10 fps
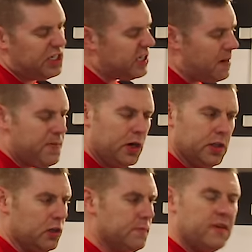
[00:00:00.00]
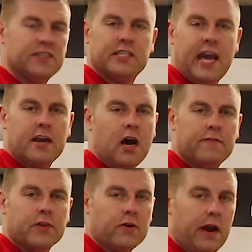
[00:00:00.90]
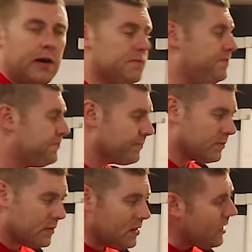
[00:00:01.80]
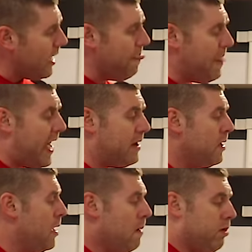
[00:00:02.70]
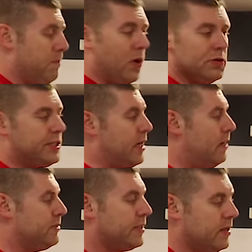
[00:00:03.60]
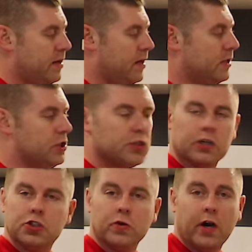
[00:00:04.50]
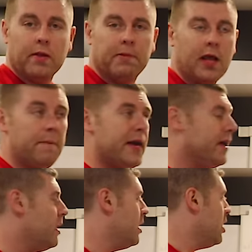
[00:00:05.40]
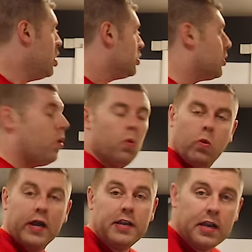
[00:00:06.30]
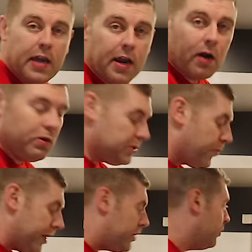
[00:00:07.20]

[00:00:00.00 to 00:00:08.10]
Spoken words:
I just got to build a little bit of a stand off the ground and then put both sumps, start doing all the plumbing. So what I did here is pretty